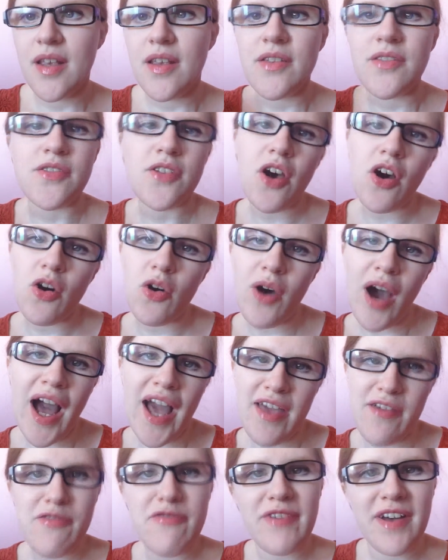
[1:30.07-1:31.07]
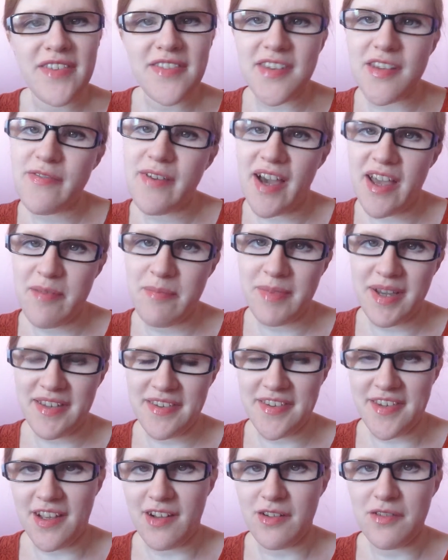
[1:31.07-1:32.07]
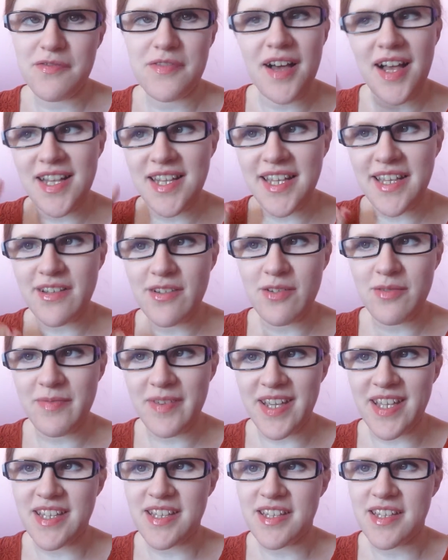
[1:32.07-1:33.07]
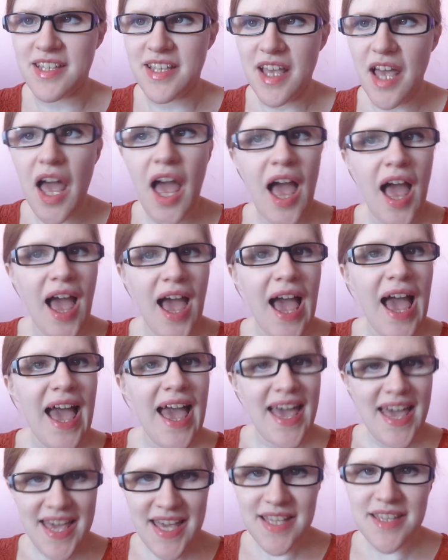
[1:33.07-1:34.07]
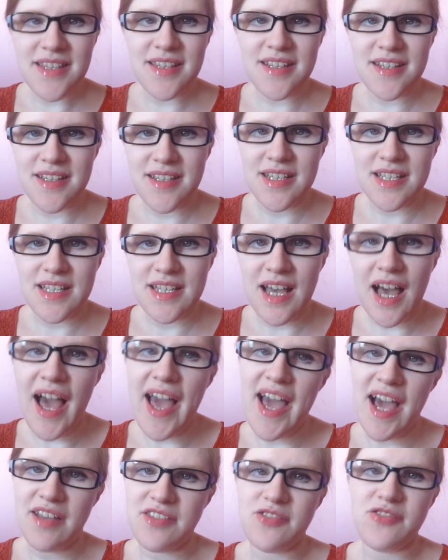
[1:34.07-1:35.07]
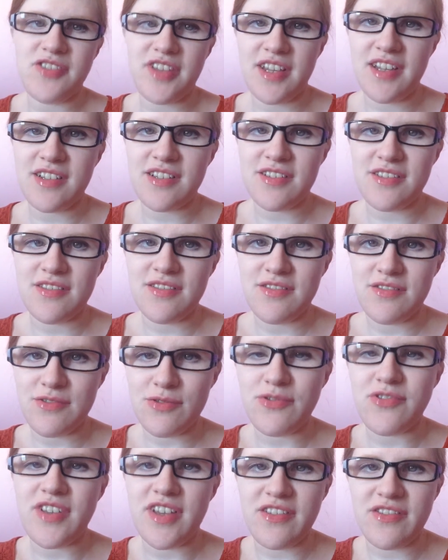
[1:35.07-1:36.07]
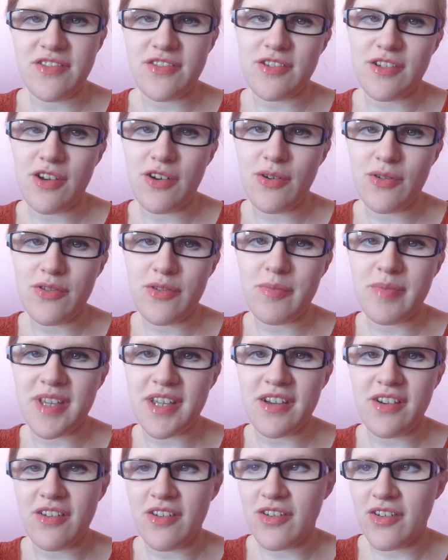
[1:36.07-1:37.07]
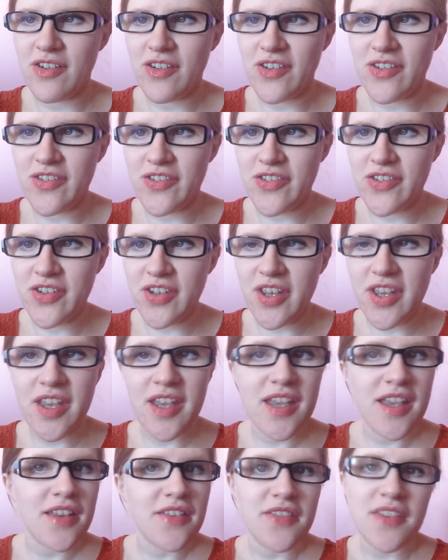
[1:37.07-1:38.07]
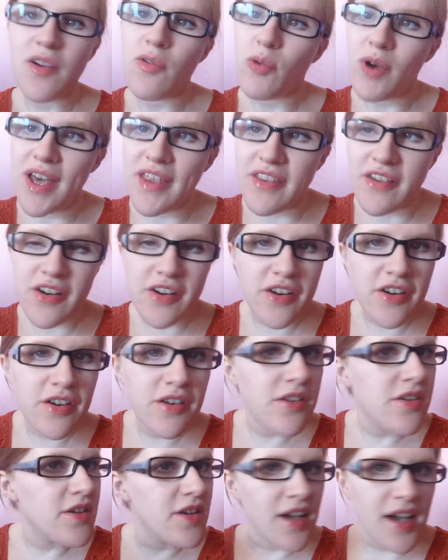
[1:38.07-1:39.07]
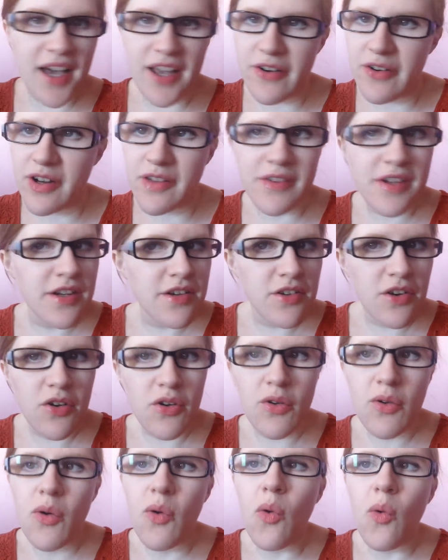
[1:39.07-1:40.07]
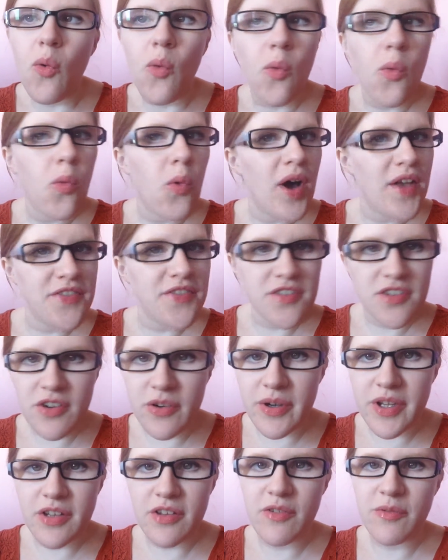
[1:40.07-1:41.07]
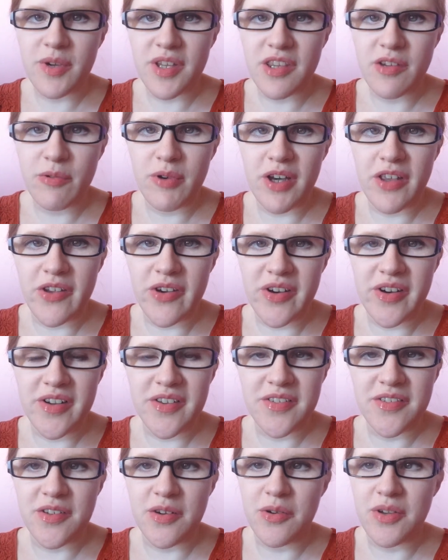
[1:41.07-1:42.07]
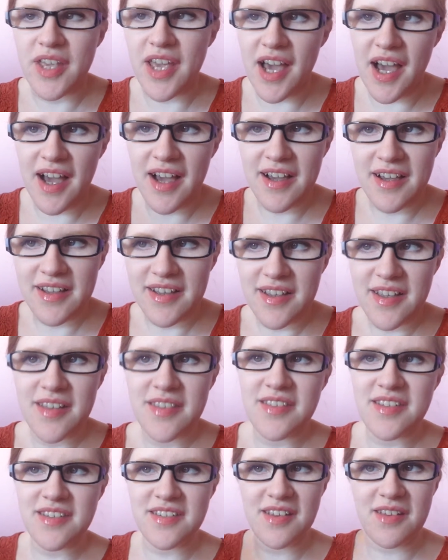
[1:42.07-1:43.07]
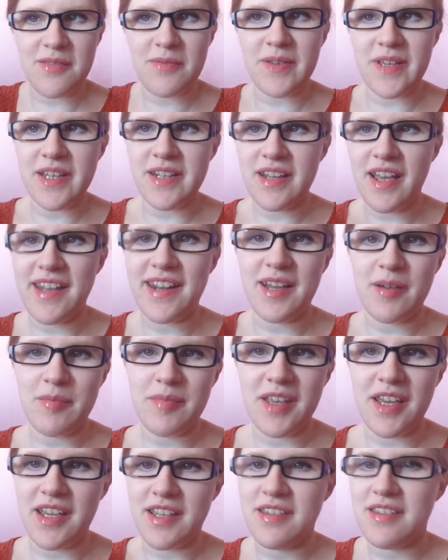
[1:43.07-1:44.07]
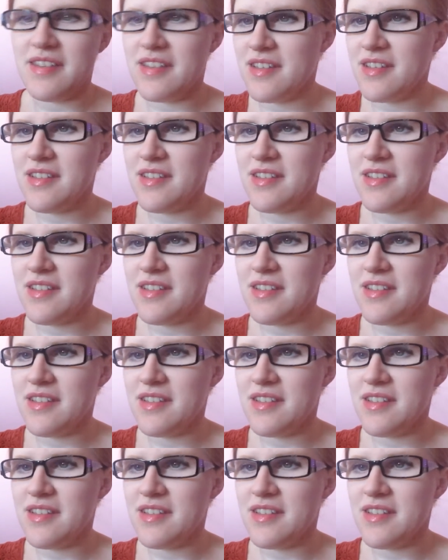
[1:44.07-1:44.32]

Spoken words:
So I fancified myself a little bit and I had to change clothes because the weather, I don't even know what's going on with the weather. So yeah, this has been an update.